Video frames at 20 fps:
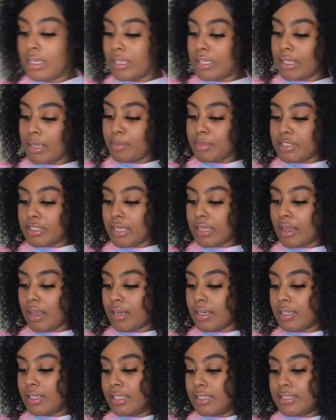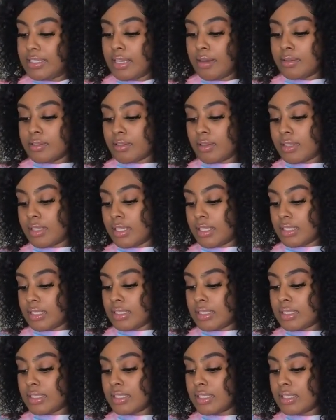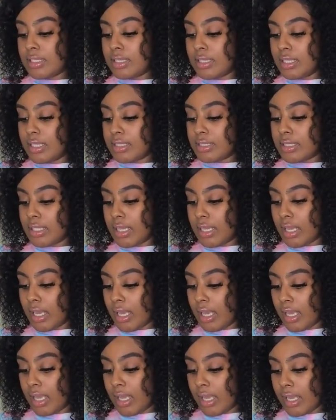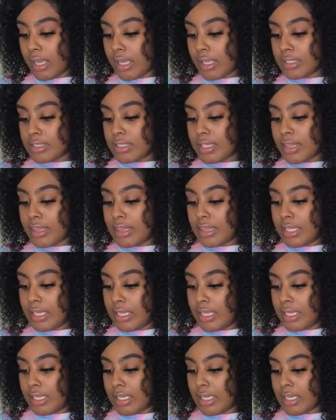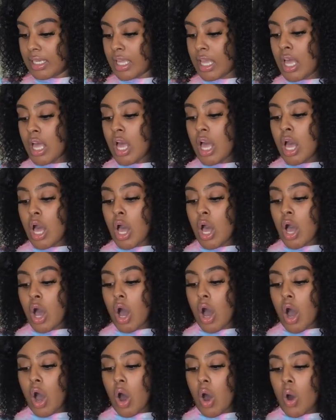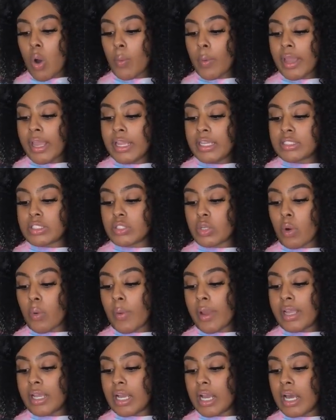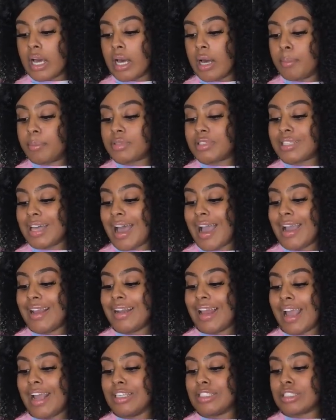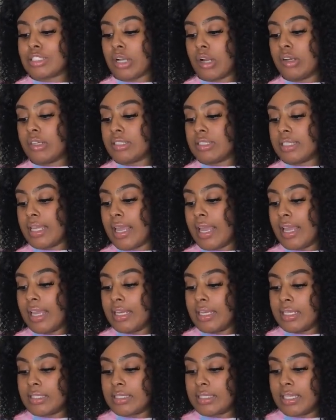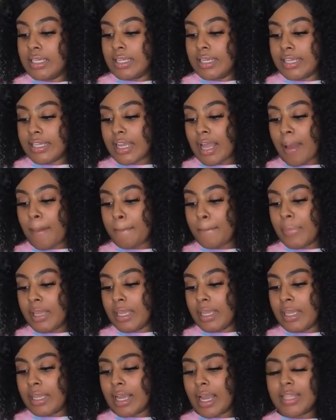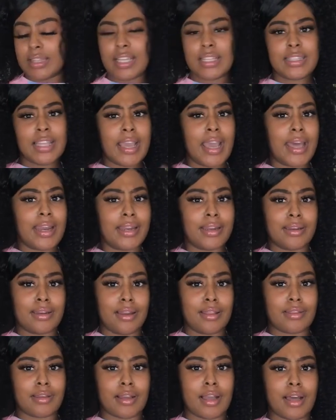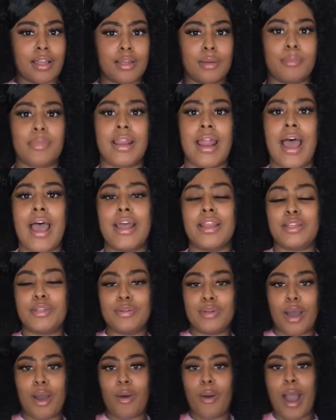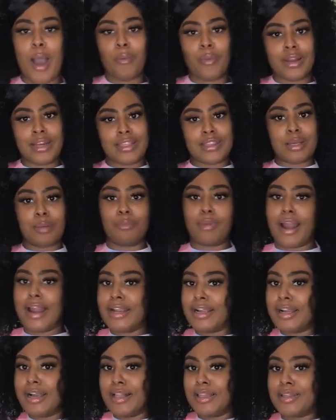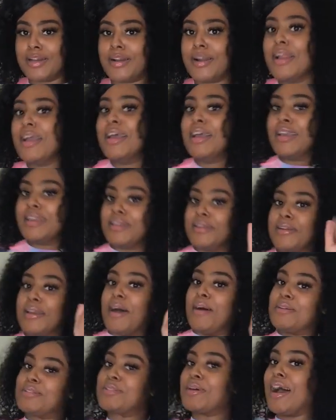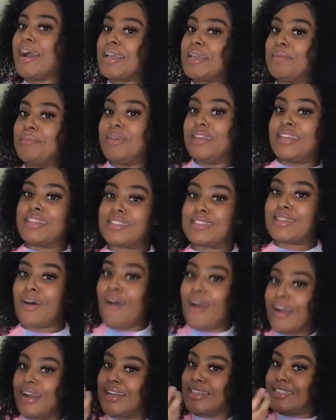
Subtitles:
the details on this. This is the Always Going Up tie-dye skirt set, and it's in neon pink. I think they had it in another color, but I wanted the bright color, you know, so I can be the star of the